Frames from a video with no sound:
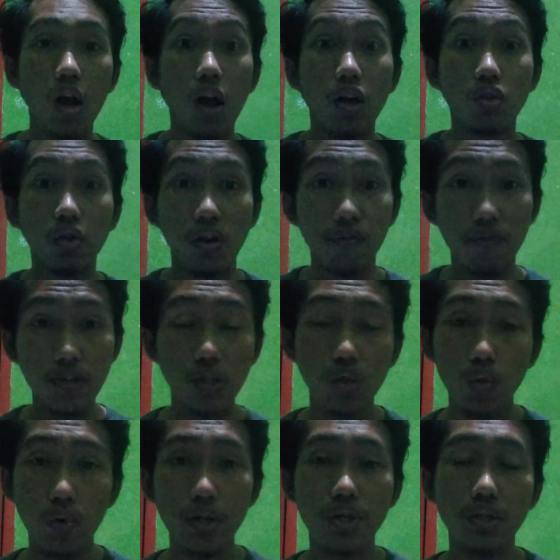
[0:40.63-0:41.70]
So the first
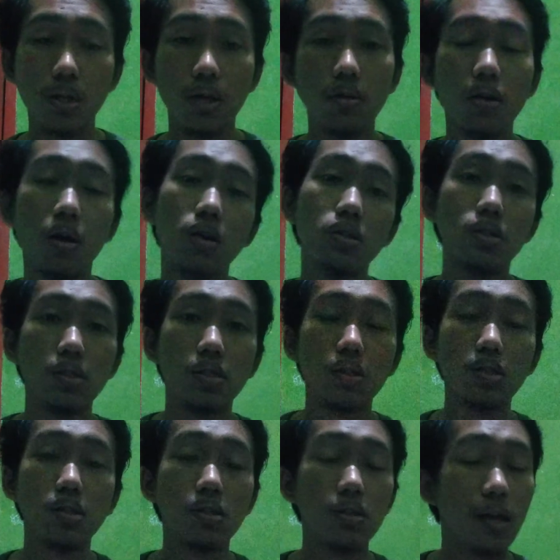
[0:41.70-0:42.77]
question
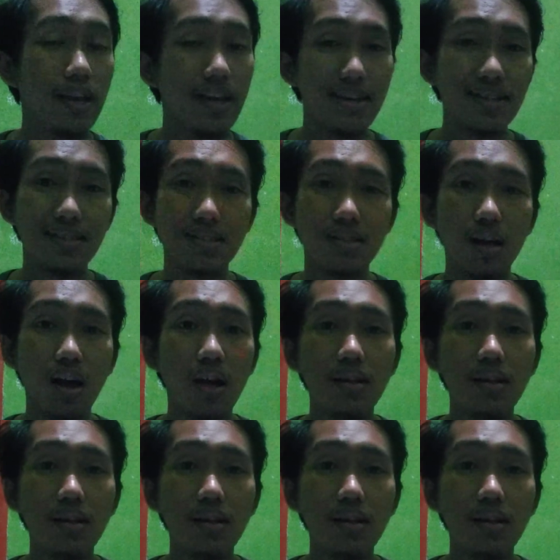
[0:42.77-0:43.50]
is